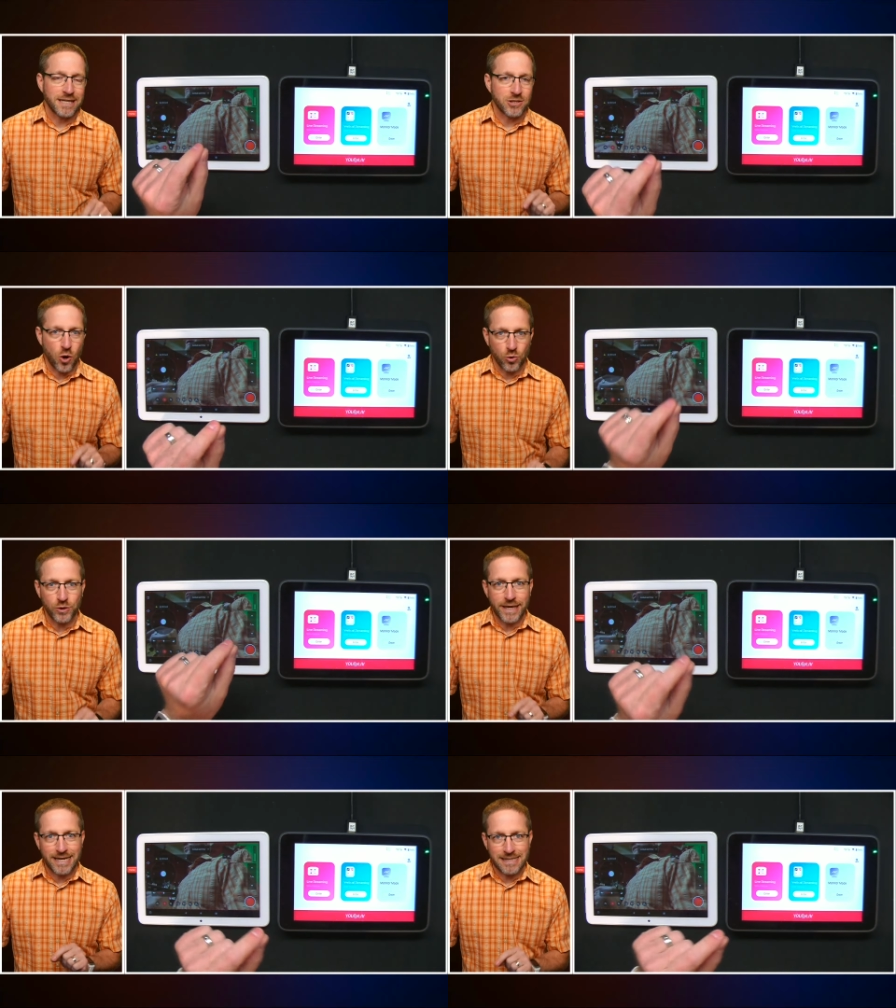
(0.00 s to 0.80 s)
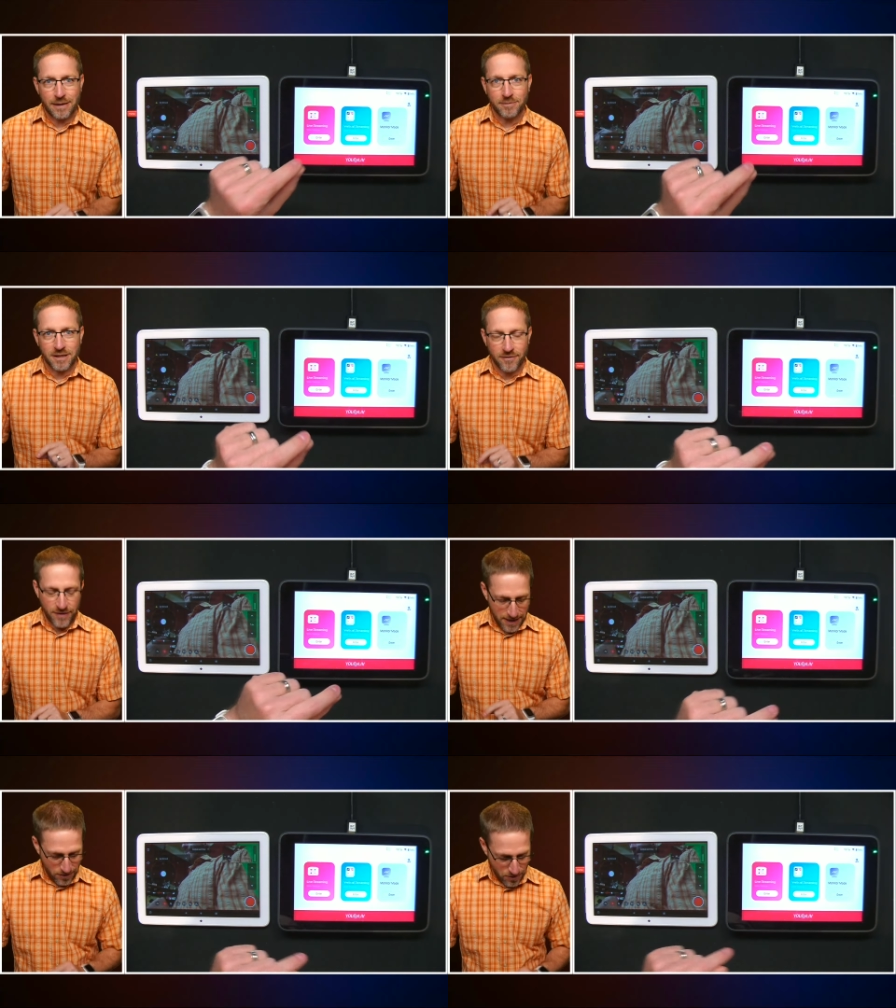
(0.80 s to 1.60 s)
It's only accepting the
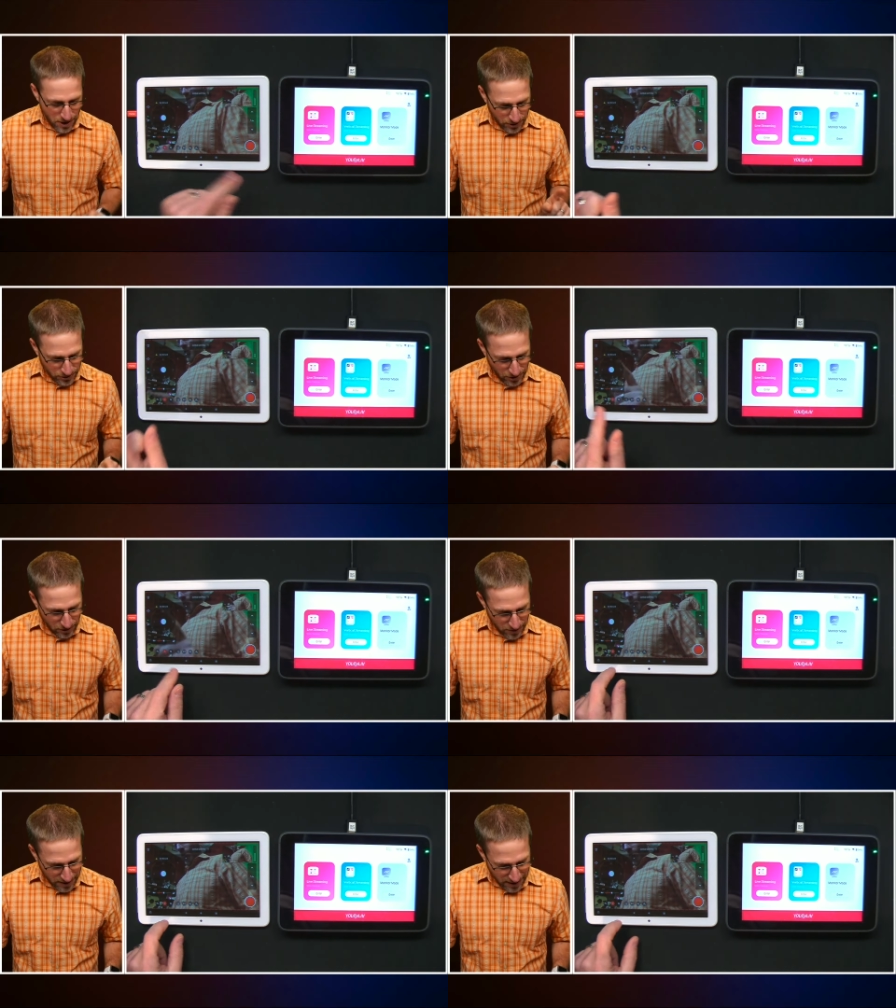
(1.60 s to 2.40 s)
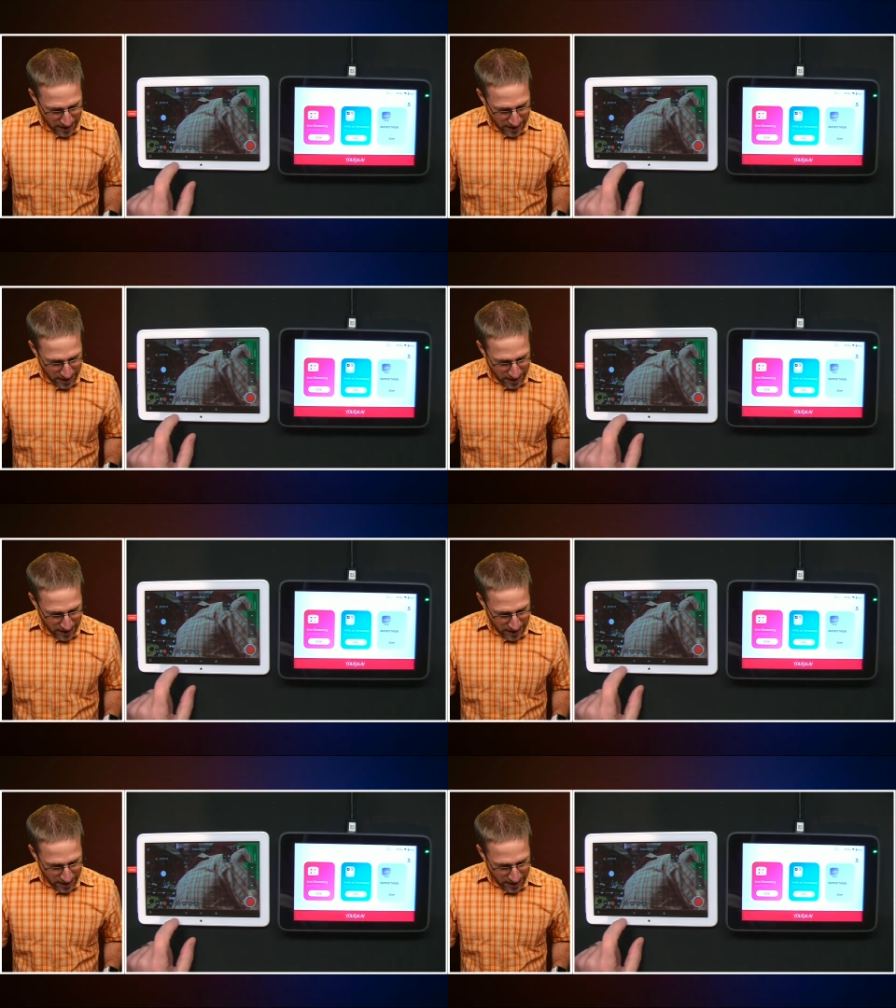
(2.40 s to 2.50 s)
video. So